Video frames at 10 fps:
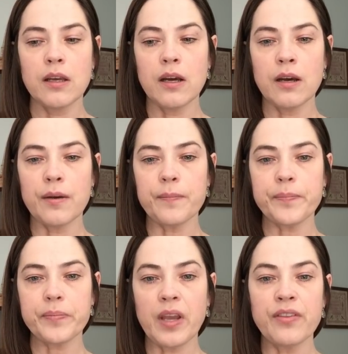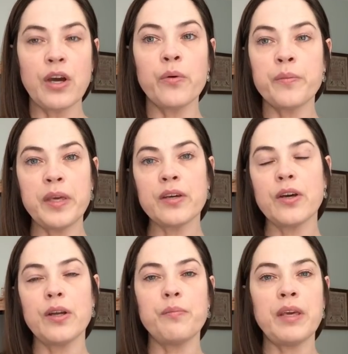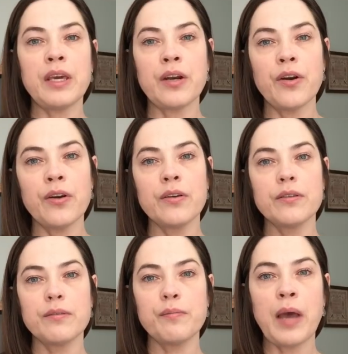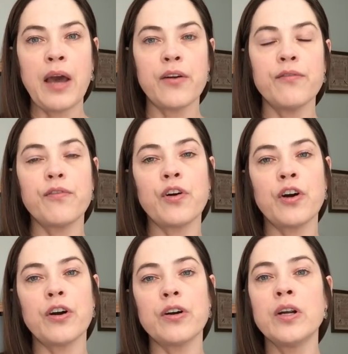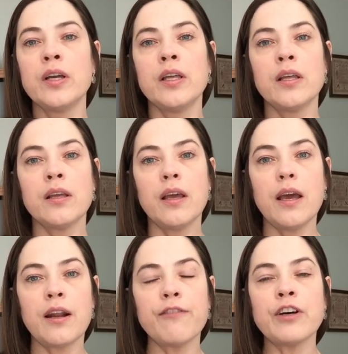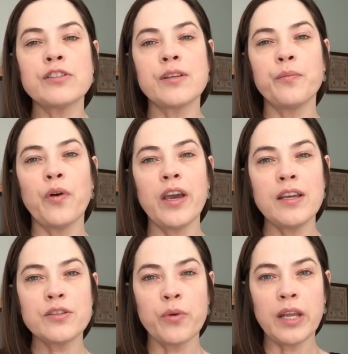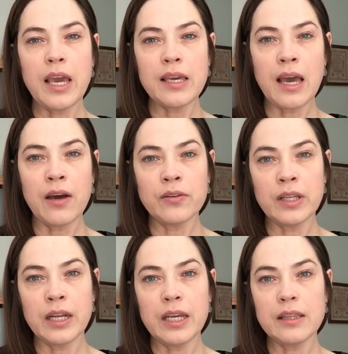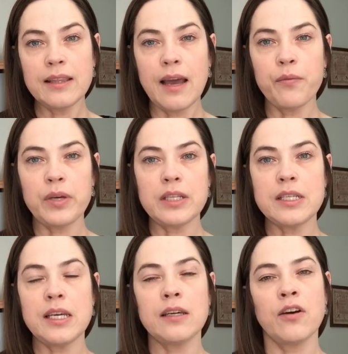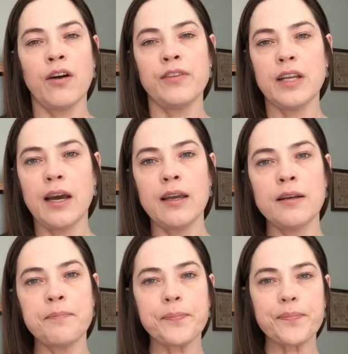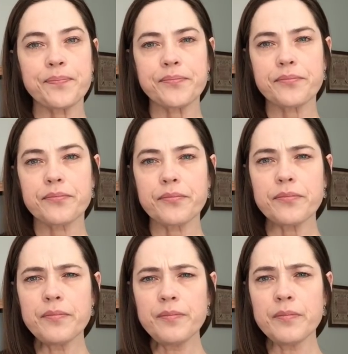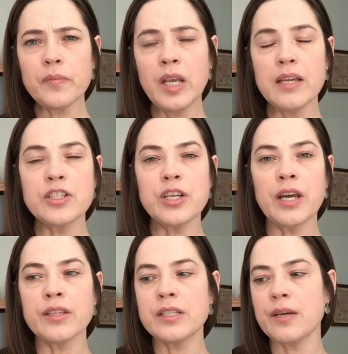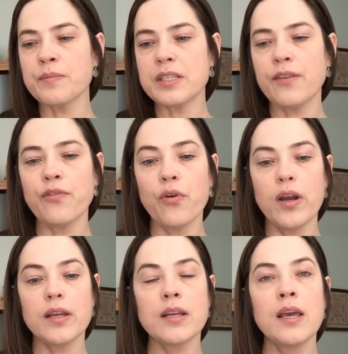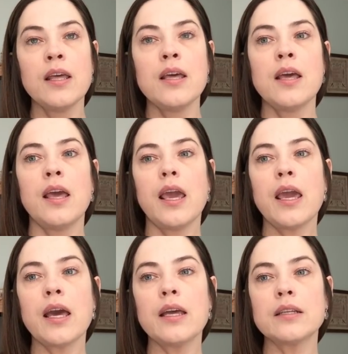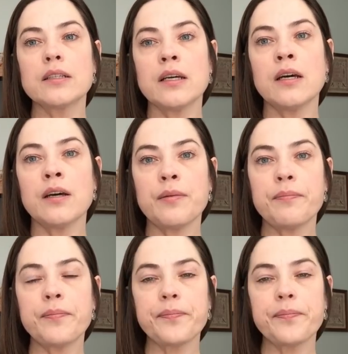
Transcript: I thought it would be a good beginner pattern for her. And I found some white 28 count linen that we tea and coffee dyed. And she got the DMC for it. And